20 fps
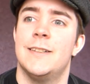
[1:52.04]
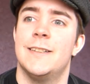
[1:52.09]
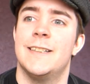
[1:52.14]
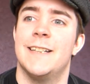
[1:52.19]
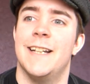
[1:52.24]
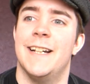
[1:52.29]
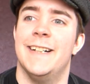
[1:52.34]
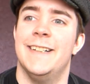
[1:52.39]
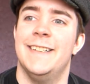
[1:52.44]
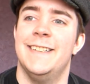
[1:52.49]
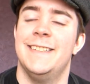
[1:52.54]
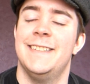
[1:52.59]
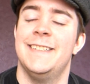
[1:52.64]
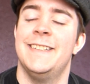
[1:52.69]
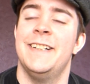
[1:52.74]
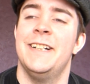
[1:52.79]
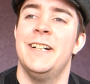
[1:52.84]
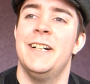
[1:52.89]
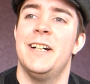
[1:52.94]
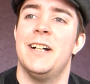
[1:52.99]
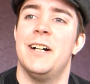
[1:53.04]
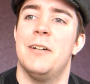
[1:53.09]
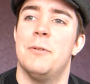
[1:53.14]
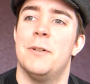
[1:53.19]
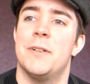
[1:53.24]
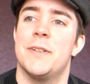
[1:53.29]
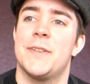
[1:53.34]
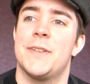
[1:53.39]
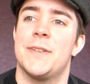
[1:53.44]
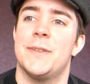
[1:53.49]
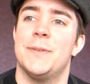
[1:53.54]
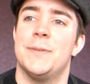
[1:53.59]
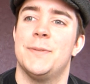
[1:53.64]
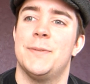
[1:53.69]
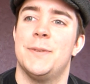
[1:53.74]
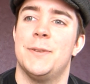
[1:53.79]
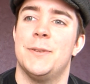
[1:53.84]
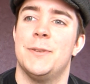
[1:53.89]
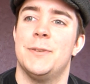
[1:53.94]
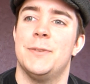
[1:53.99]
Yeah. I watched all
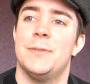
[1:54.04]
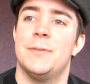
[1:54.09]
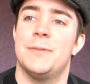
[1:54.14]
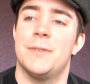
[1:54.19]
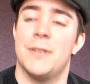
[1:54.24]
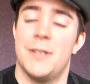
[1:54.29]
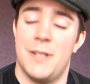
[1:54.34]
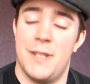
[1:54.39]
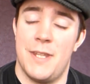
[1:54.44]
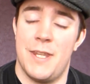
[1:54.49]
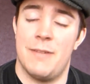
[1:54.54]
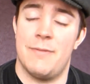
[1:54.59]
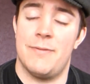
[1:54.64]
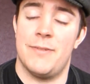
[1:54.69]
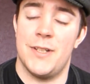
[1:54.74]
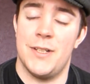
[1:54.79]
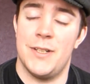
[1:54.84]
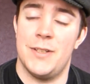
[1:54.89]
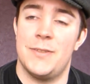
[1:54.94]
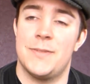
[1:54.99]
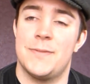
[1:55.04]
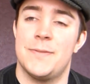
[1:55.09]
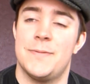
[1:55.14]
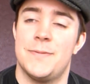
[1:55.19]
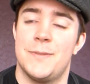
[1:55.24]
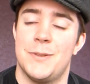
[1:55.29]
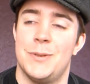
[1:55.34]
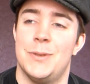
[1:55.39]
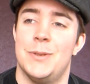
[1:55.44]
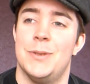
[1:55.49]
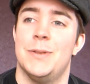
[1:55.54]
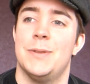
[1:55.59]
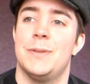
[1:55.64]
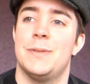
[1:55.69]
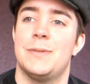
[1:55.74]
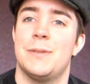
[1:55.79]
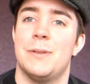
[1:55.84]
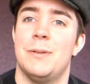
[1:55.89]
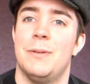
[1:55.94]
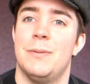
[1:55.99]
four, the first four
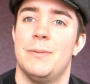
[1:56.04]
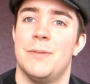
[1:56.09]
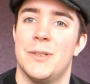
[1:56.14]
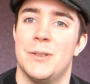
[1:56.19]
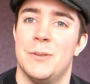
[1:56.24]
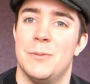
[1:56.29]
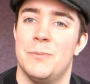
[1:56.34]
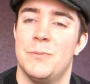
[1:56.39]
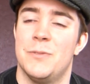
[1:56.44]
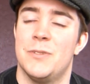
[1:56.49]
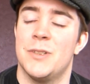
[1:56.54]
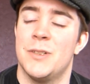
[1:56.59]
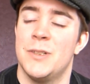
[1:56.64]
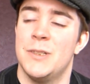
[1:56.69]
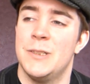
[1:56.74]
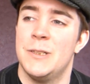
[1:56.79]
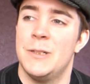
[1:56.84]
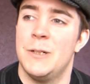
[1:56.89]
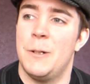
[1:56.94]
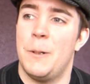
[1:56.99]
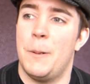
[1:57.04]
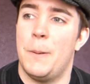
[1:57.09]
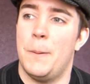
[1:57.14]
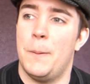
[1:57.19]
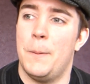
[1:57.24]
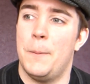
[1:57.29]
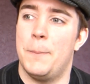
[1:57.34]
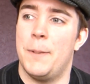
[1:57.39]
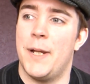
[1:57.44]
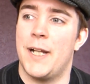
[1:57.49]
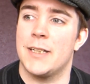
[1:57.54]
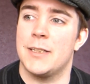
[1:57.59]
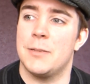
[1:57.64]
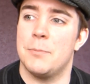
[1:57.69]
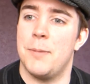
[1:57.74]
Saw films all back to